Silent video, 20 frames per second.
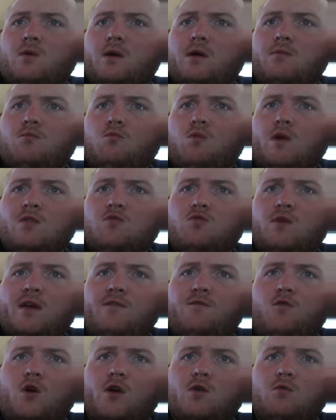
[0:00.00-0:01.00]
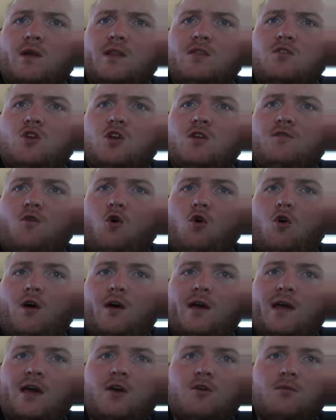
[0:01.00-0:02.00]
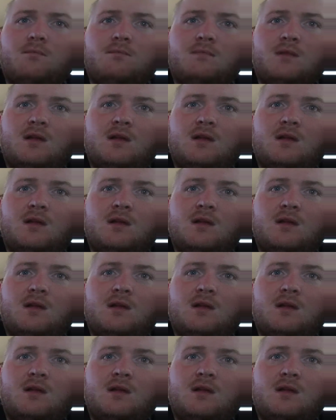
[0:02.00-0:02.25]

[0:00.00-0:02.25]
from 124 to 134 here.